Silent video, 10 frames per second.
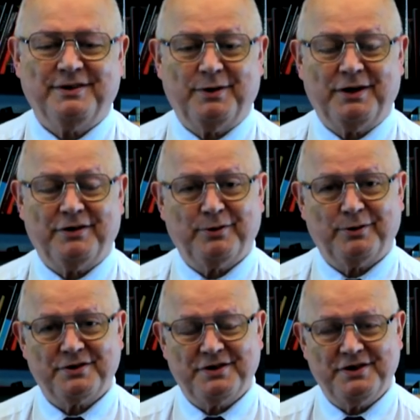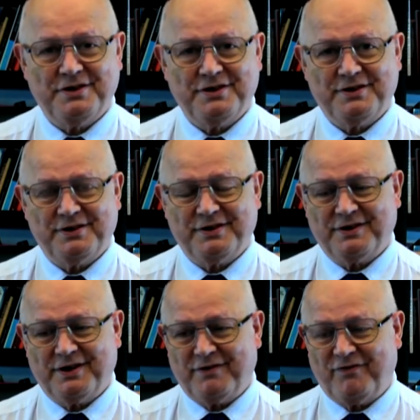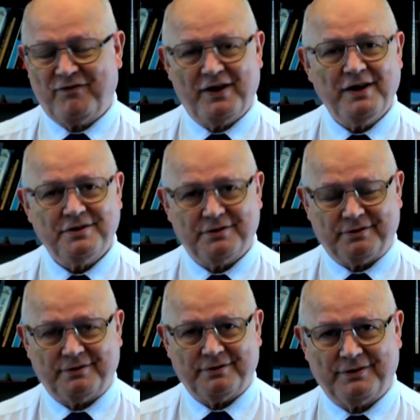Well, of course, this is fatal.